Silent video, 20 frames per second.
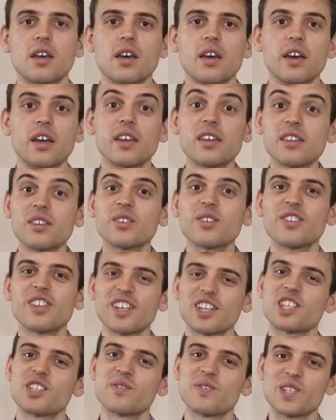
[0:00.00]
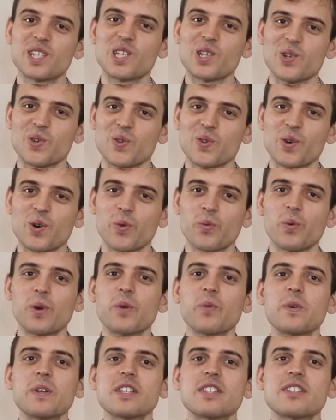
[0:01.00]
In the next video, we
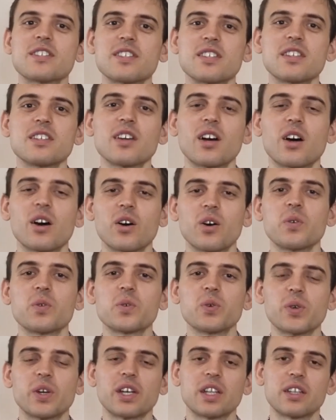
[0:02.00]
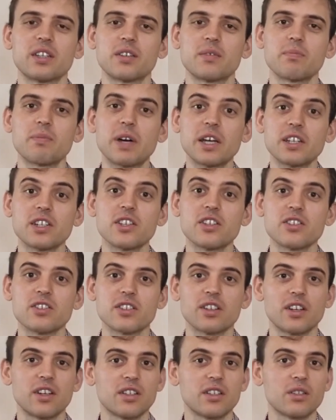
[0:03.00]
will see how you can manage
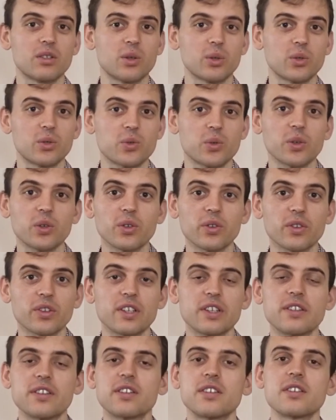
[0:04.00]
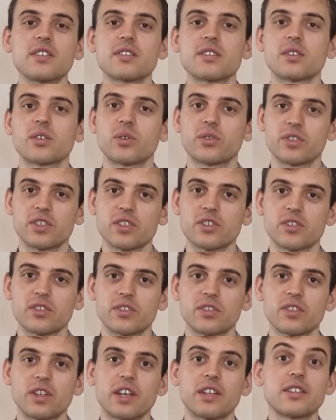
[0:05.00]
and control this condition
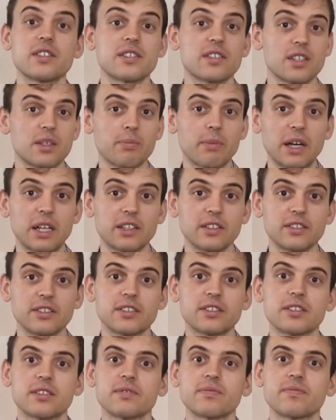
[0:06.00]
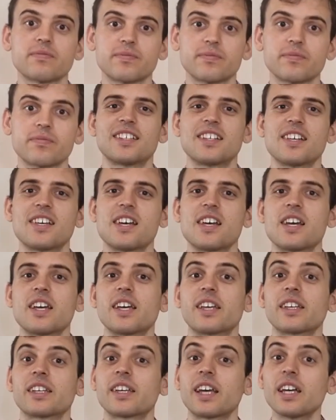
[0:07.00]
and this imbalance.
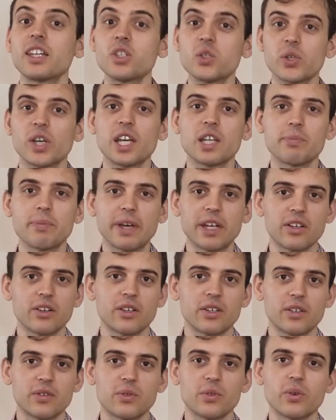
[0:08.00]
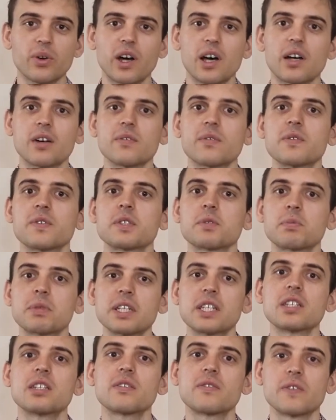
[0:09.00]
Can you get better if you have spleen
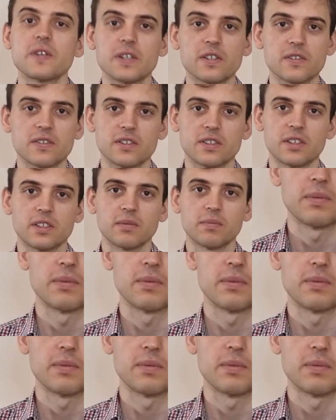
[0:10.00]
deficiency?